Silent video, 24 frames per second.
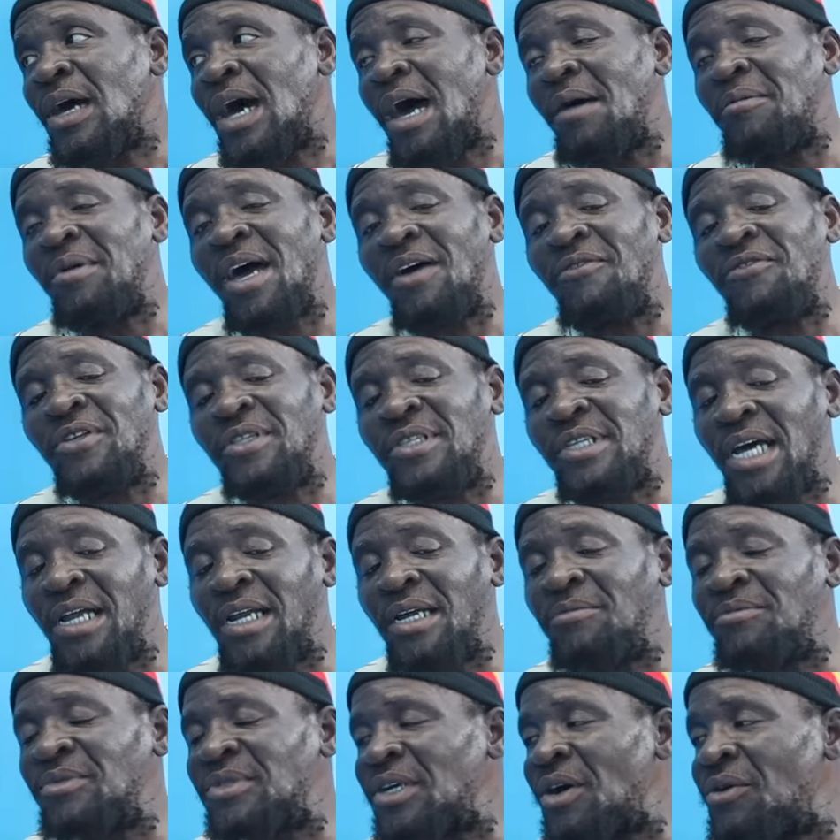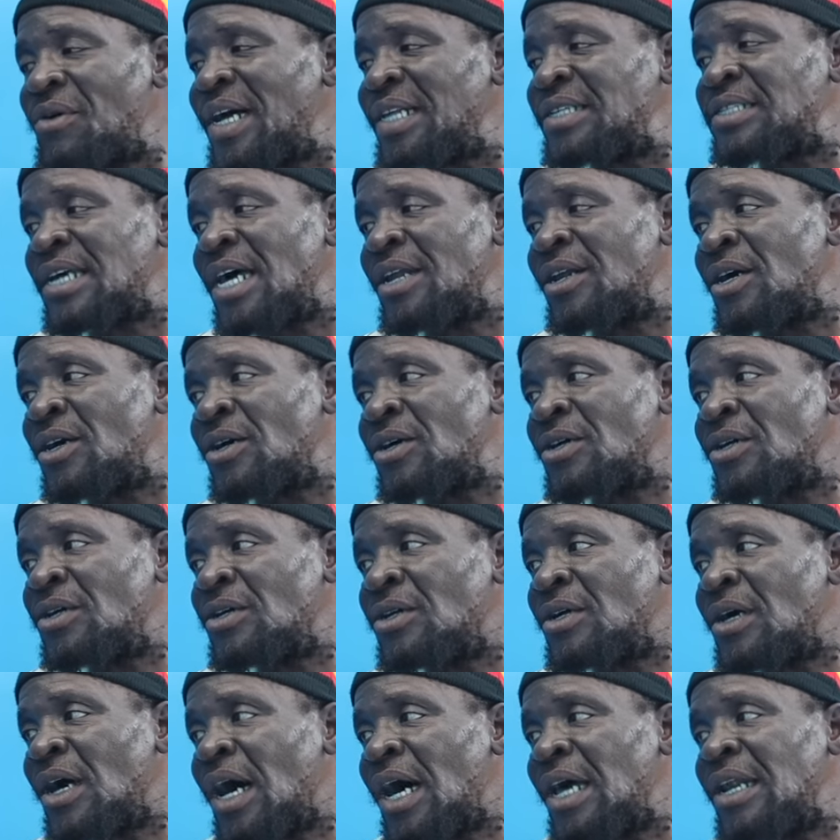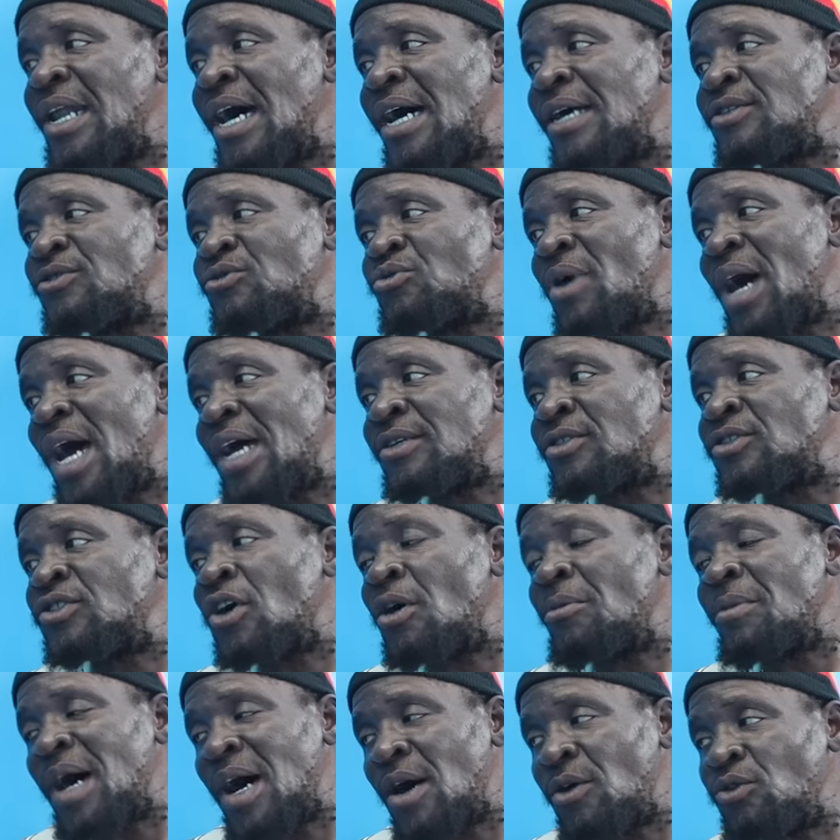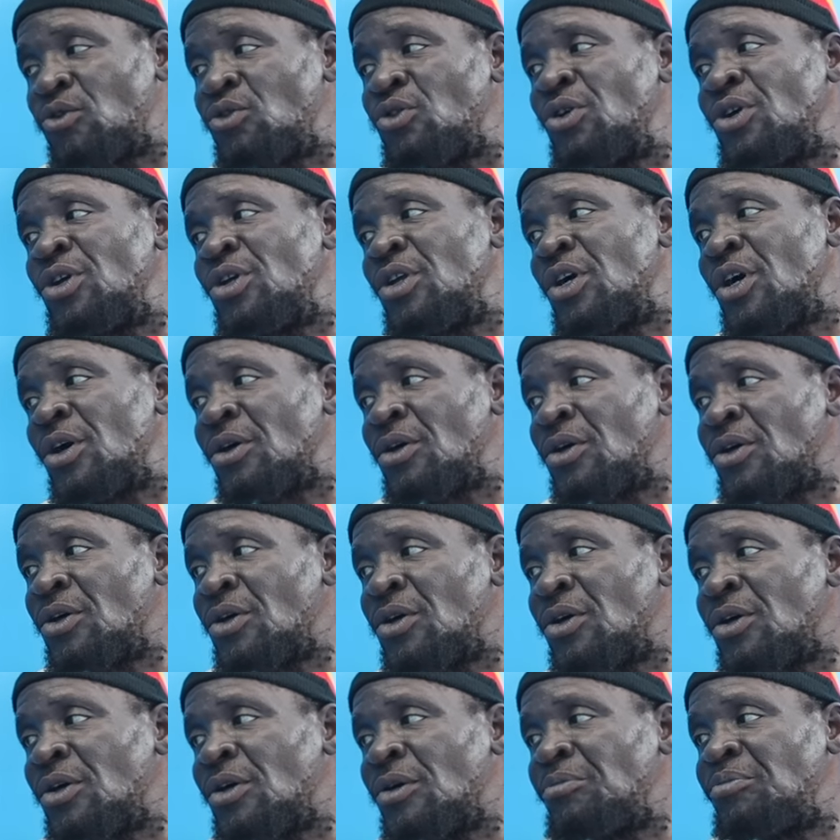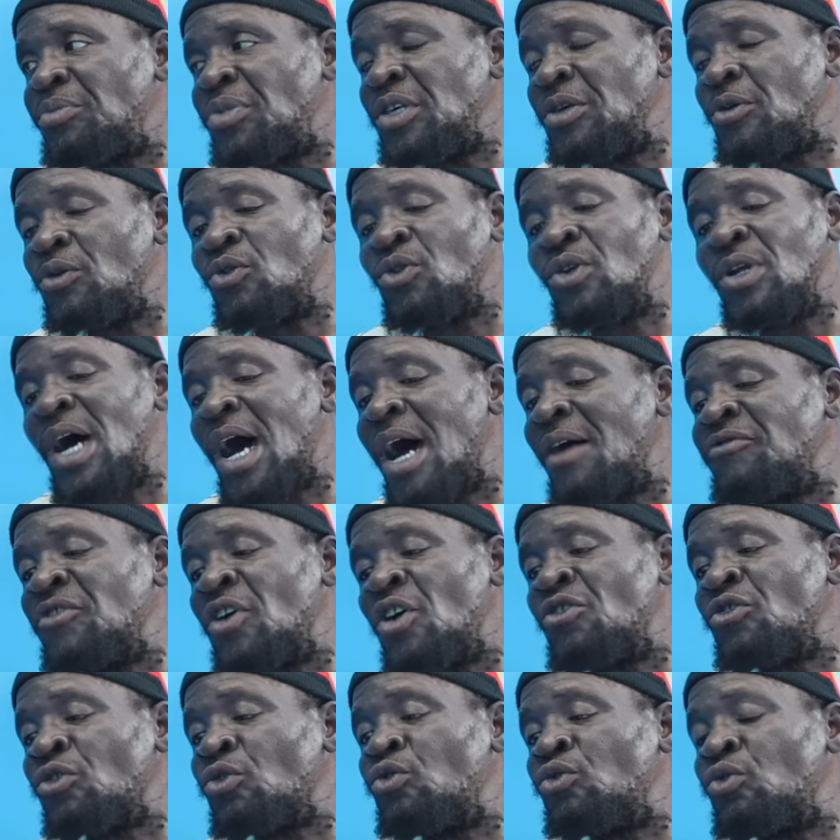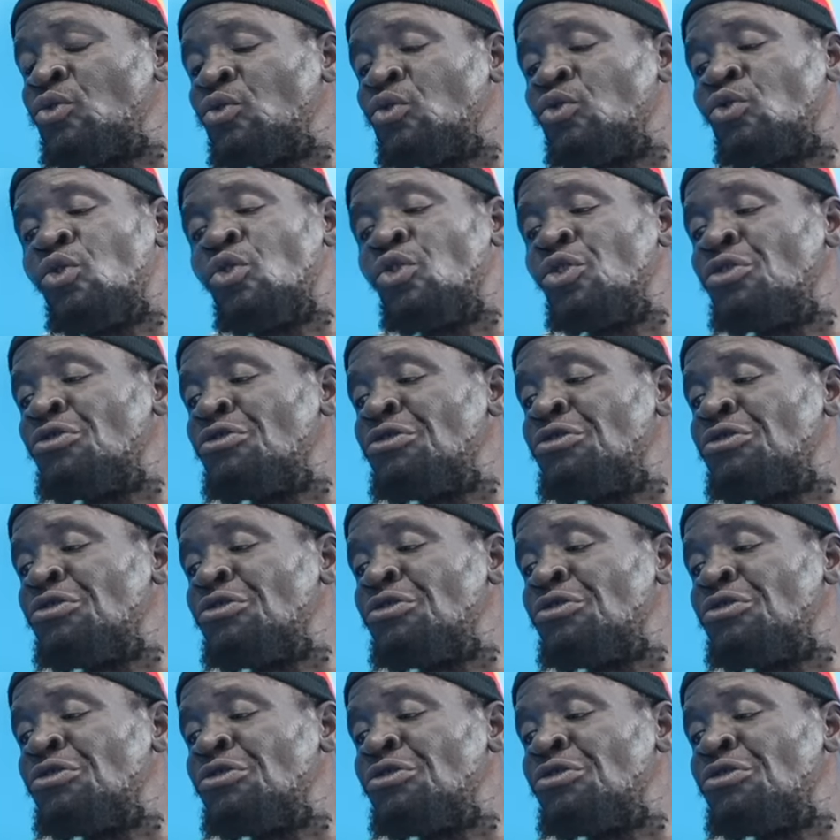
And I have to tell him so watch, you know. And that's why don't know, you know people don't have no good